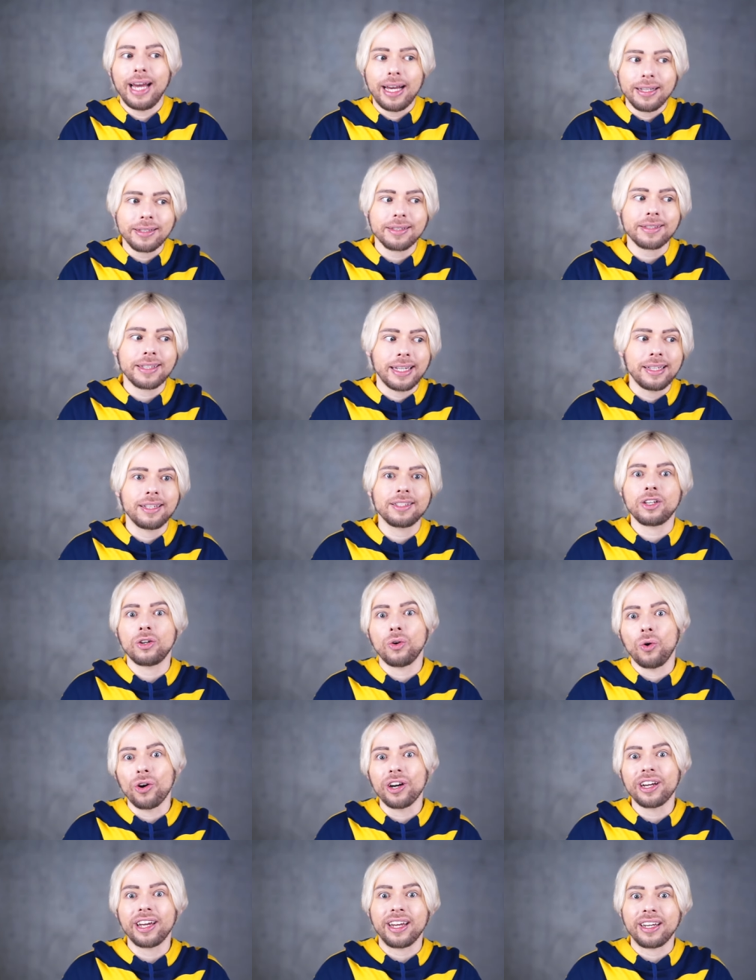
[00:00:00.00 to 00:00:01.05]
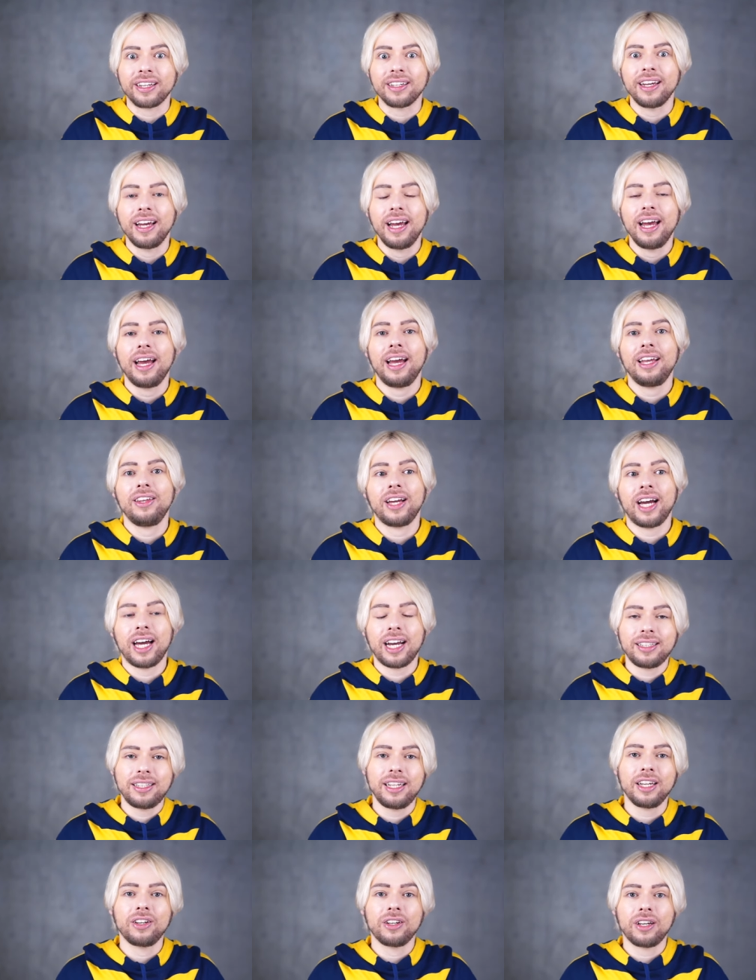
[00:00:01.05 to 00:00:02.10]
Yes, skin is an organ, and you got
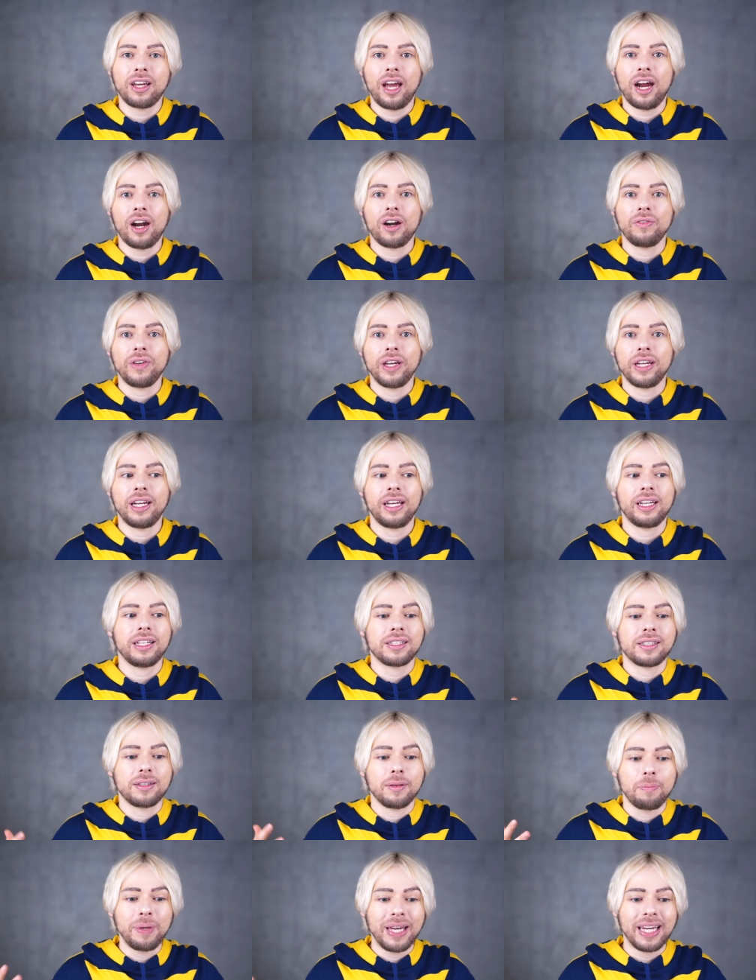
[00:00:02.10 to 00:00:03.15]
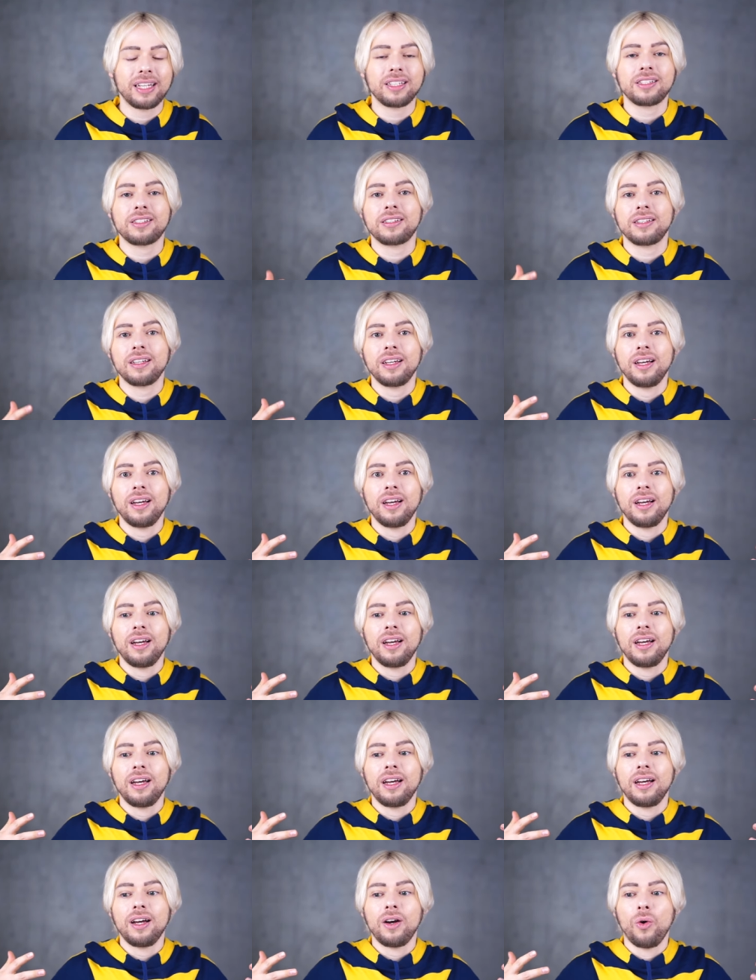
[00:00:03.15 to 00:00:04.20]
to take good care of it. It is the biggest
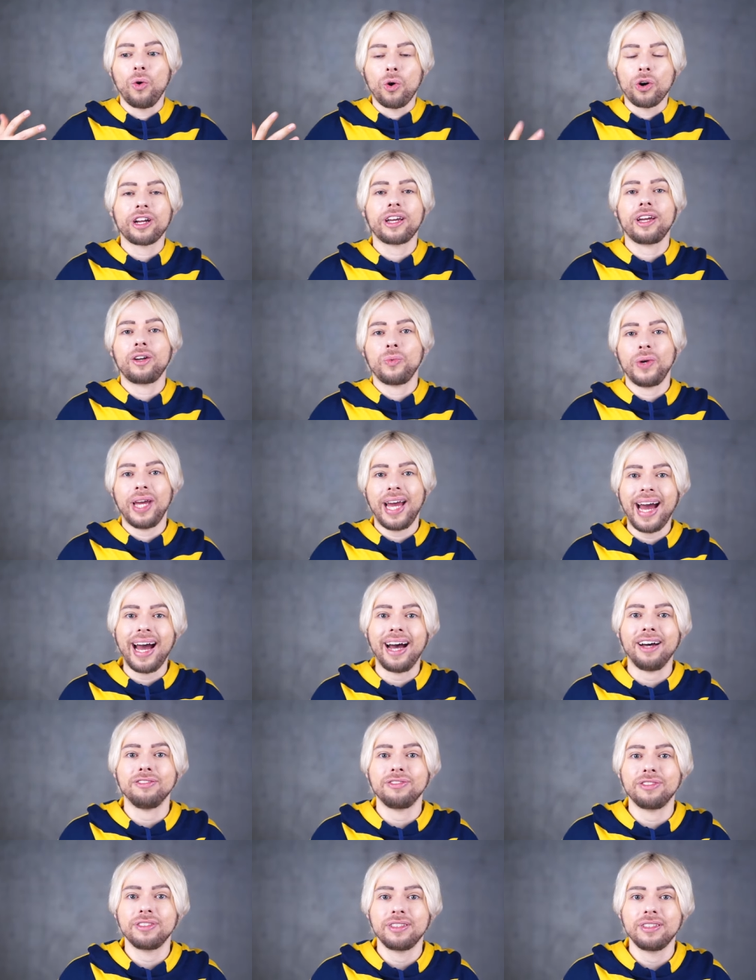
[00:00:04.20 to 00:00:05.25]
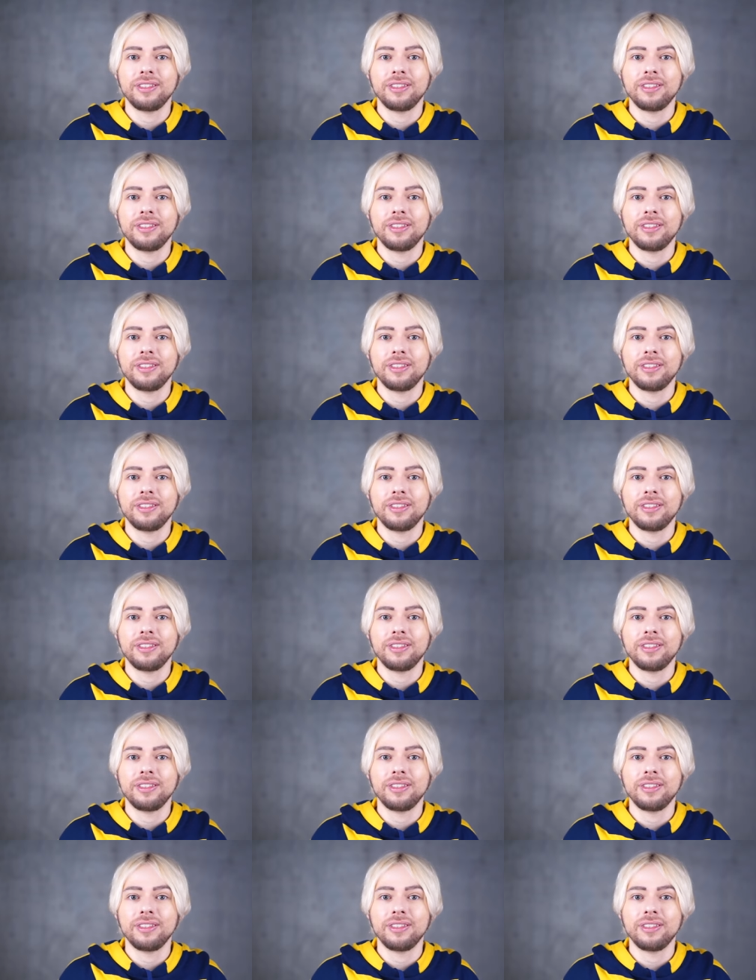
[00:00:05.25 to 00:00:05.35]
organ we have.